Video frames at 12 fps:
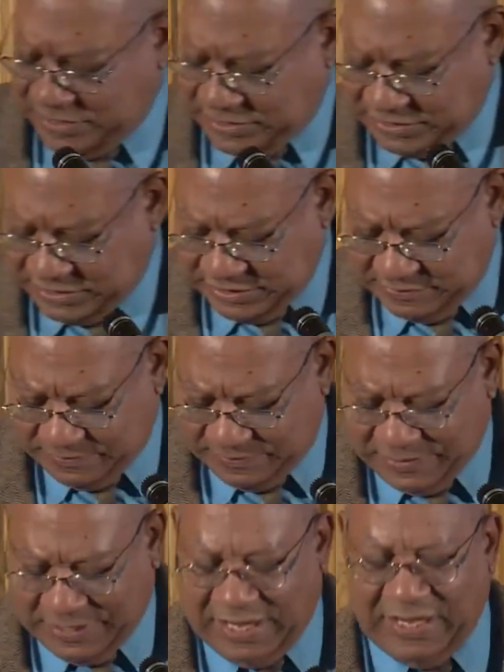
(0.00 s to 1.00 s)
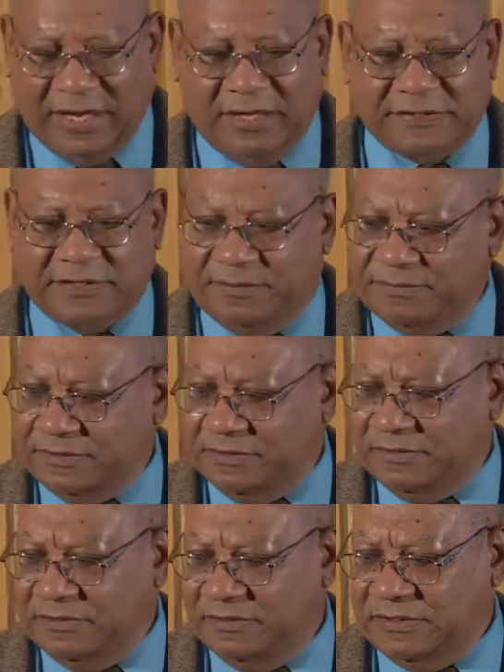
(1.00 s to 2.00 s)
Um, I asked them
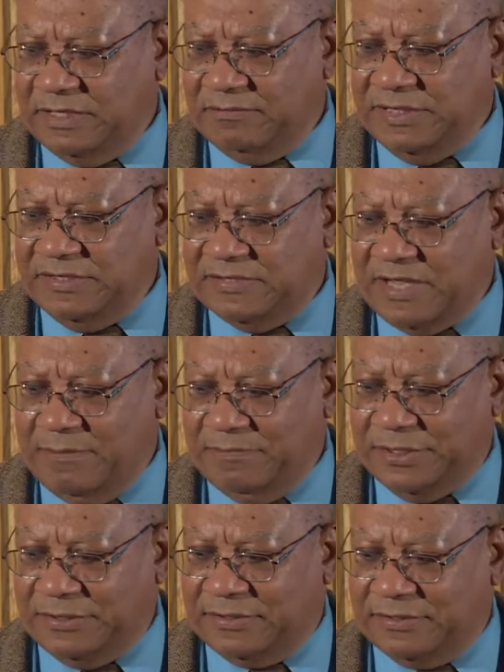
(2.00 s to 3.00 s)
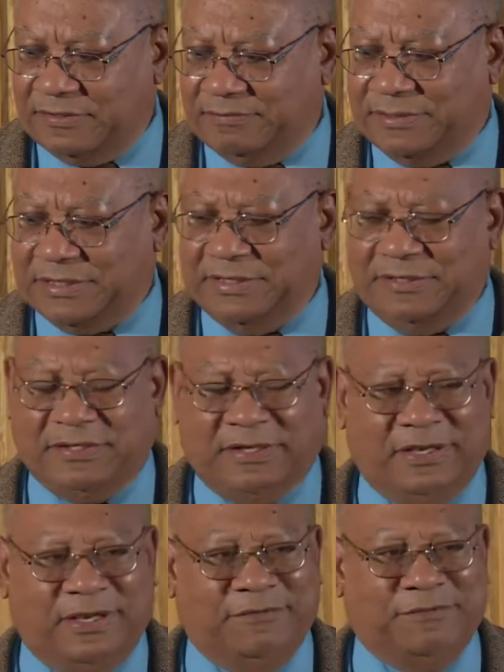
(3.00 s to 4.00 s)
to let me sample it because
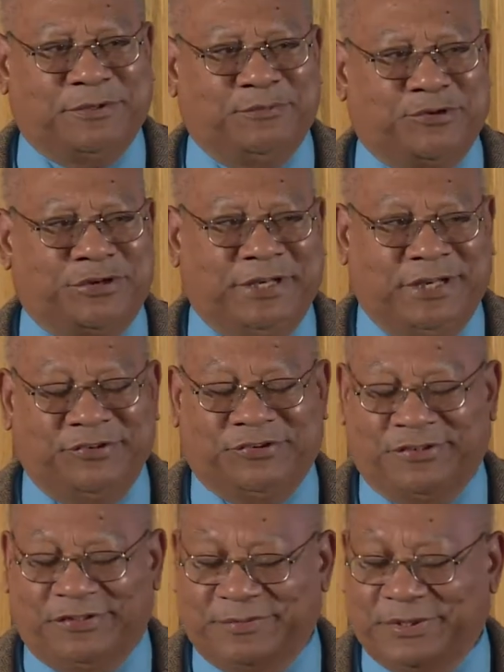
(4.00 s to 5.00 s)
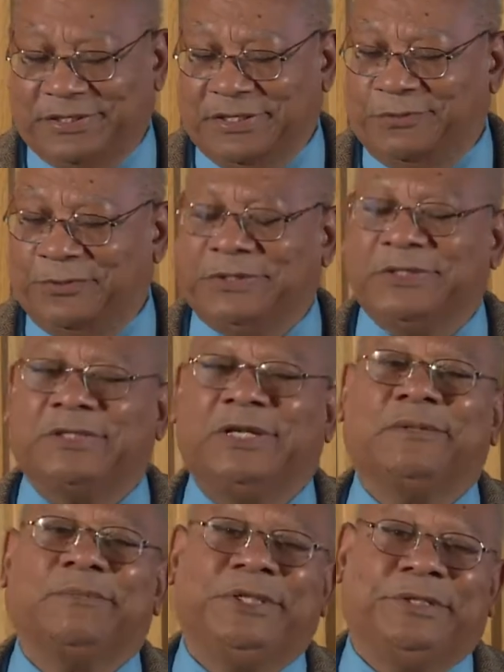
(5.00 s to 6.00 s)
I have some credentials, but they wouldn't
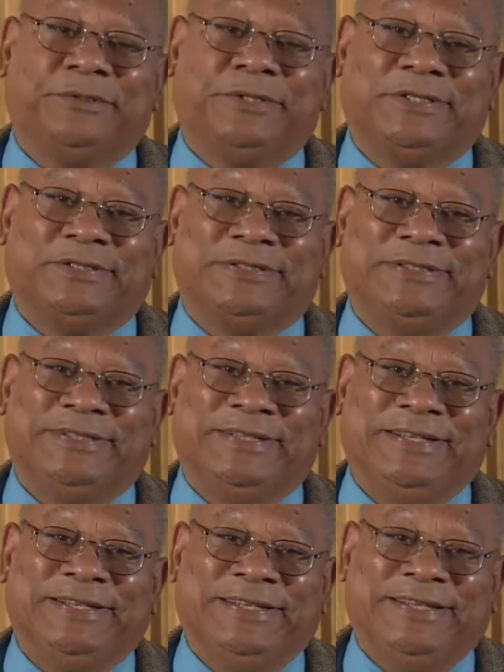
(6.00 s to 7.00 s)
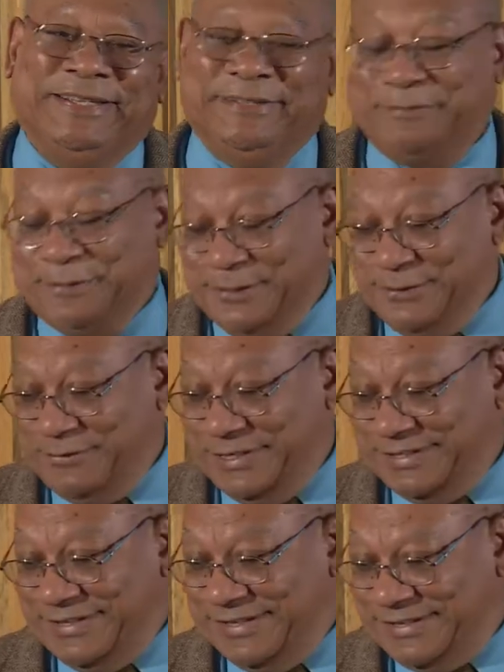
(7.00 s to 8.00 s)
let me do it for good
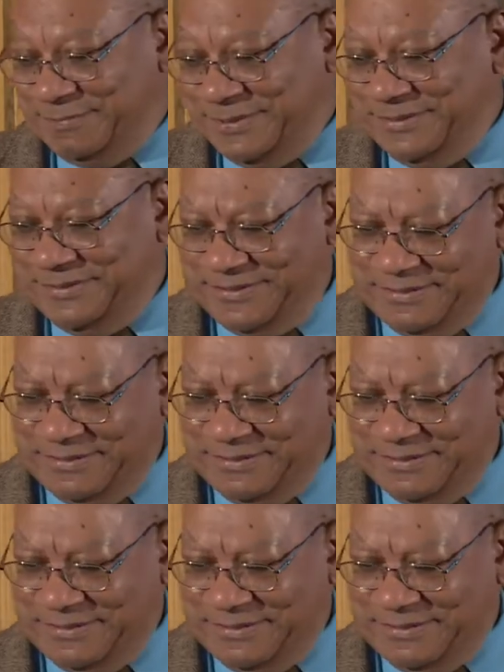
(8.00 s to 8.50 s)
reason, I suppose.